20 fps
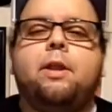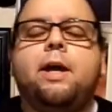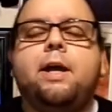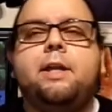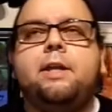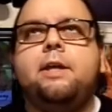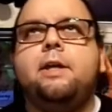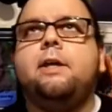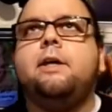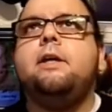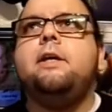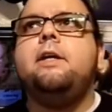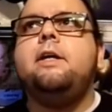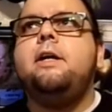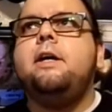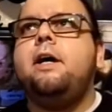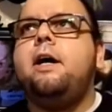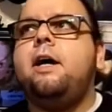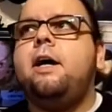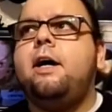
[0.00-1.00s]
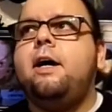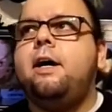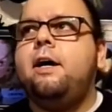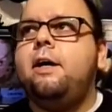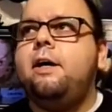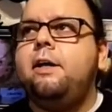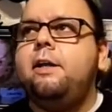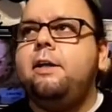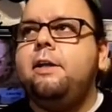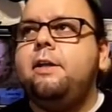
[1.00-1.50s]
idea.
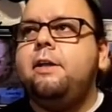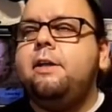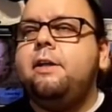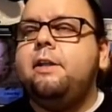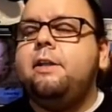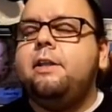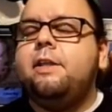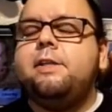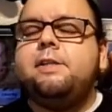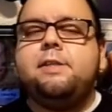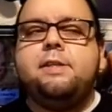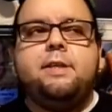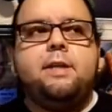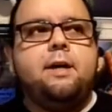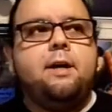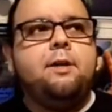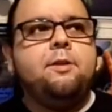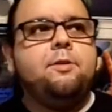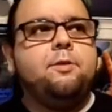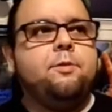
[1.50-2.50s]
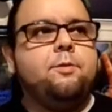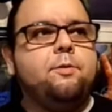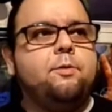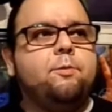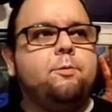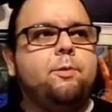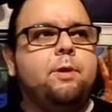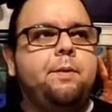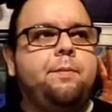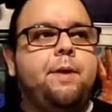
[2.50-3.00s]
Let's see, other
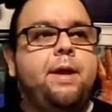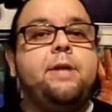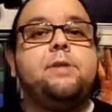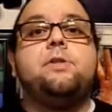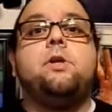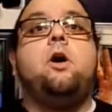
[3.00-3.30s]
remakes.